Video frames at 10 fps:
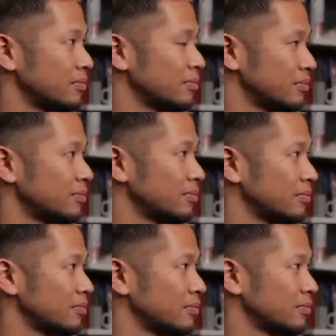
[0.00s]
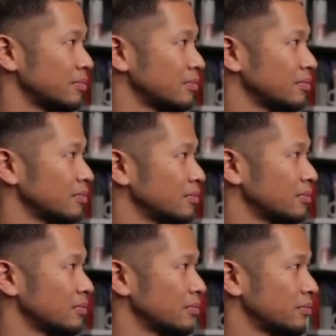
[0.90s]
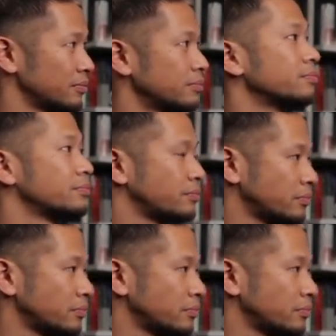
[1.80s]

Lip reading: (not speaking)